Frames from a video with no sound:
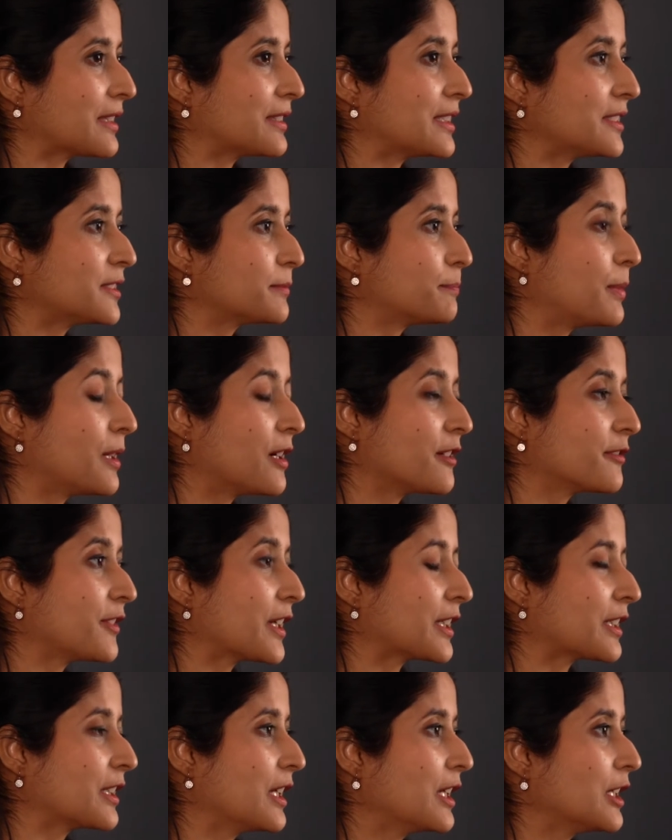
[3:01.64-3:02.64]
that there's
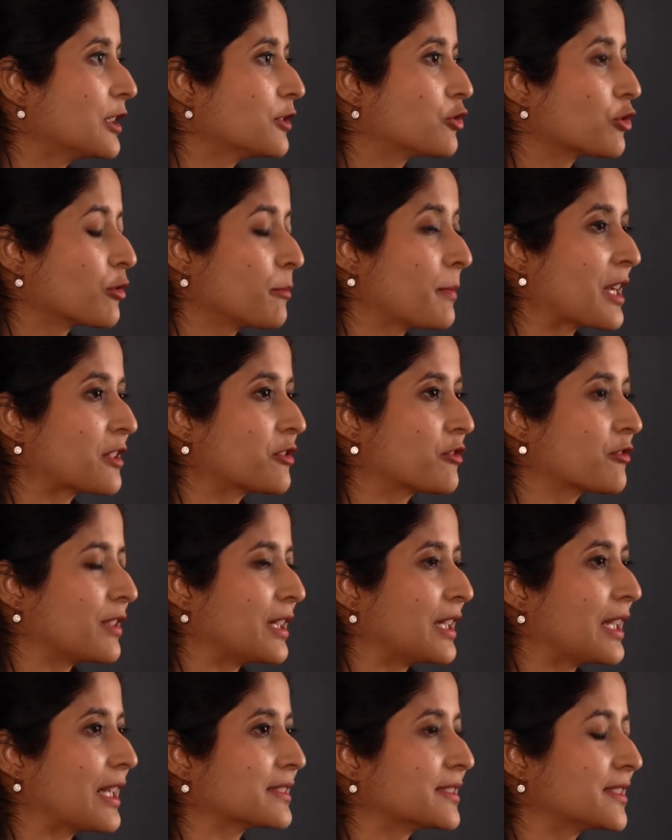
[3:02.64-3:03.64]
perfect
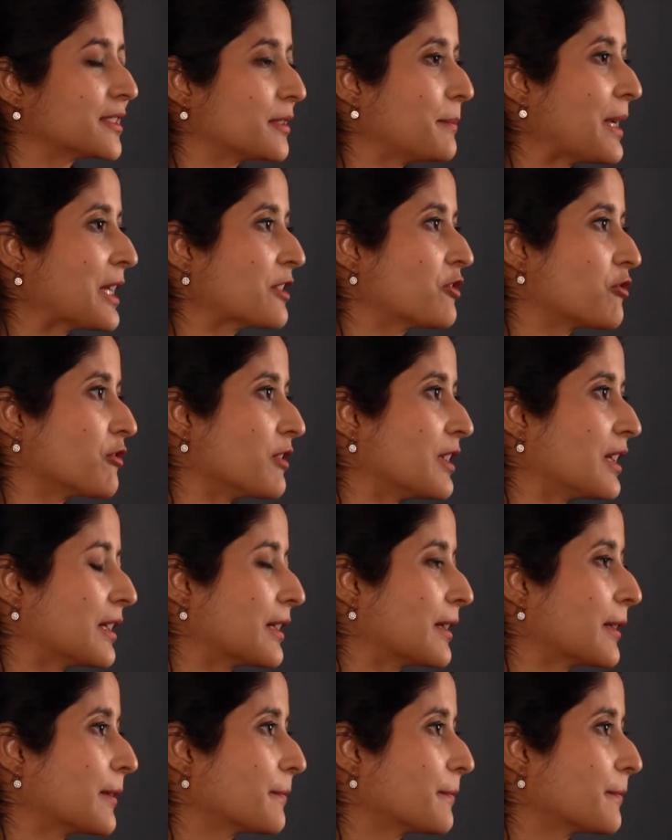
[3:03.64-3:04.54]
geometry and symmetry.